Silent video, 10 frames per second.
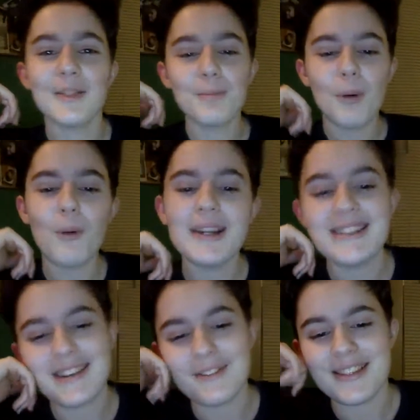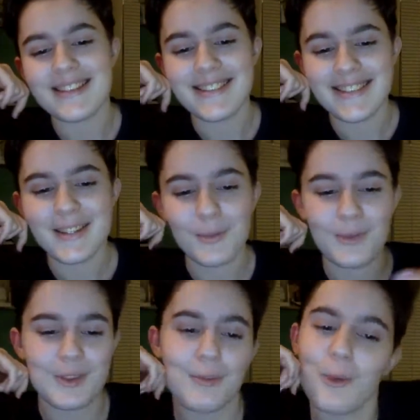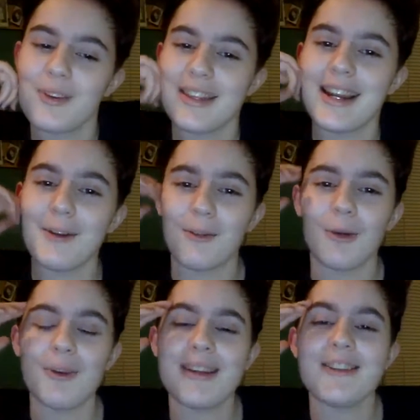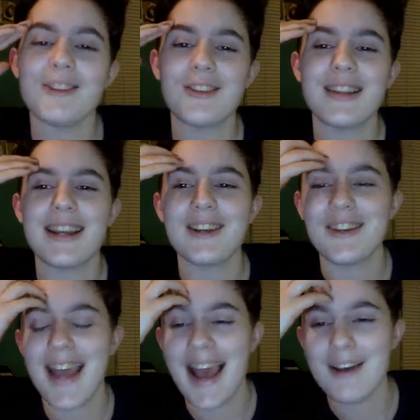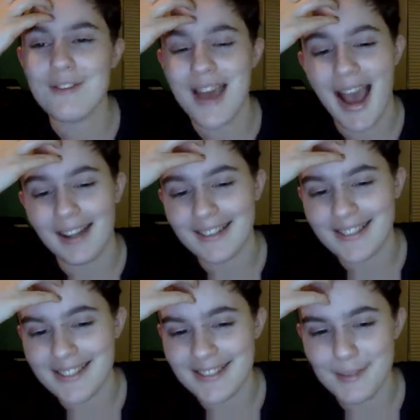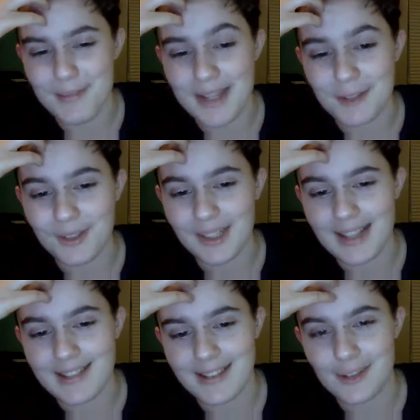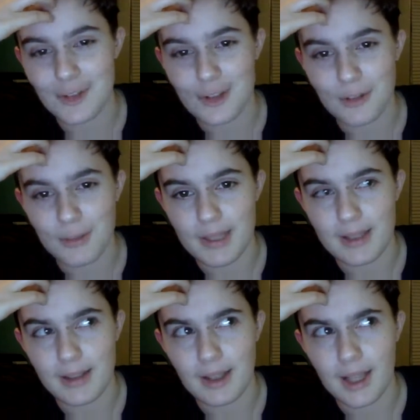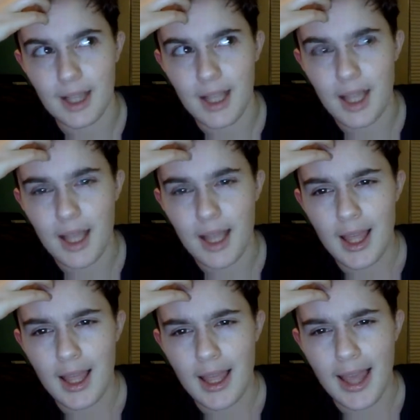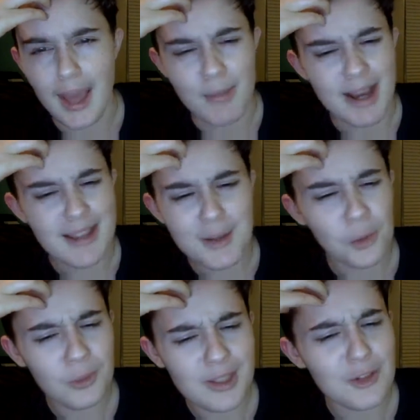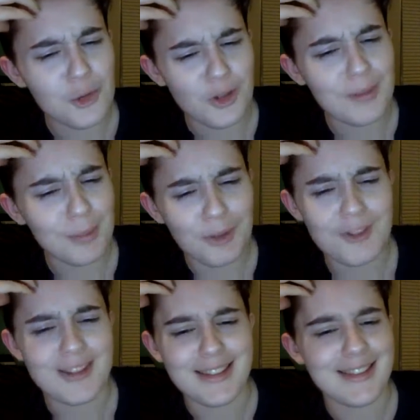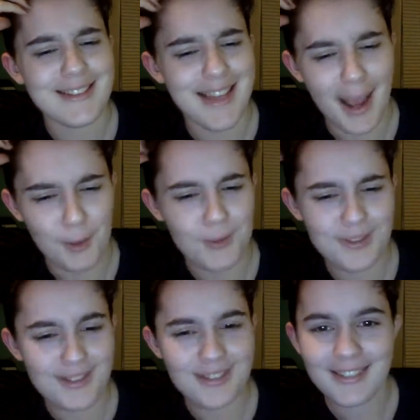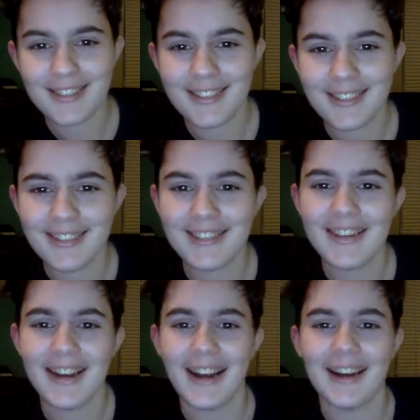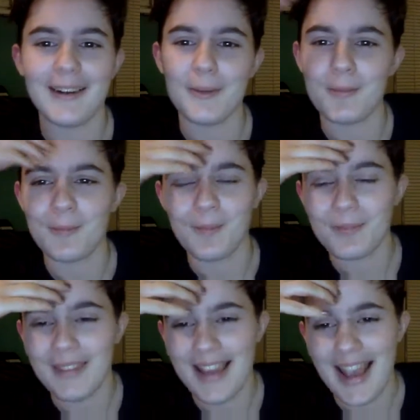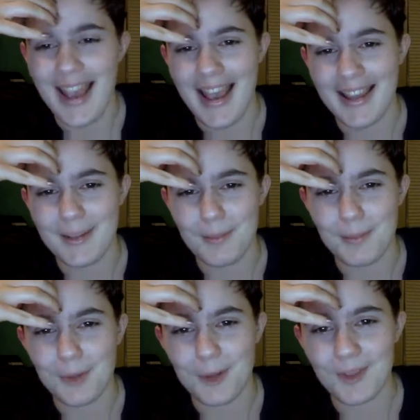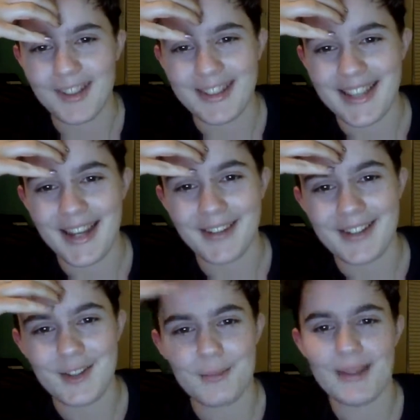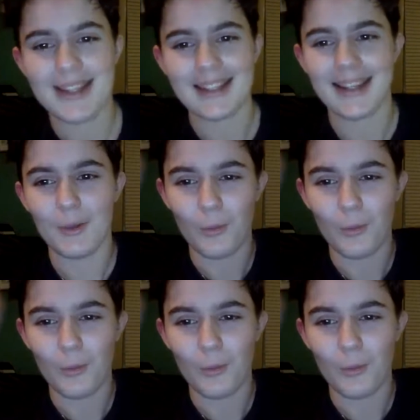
point of this scene was more that I wrote it so that I could have Alex's main realization of being, am I the only straight person in this house? And Moira and Carrie just being like,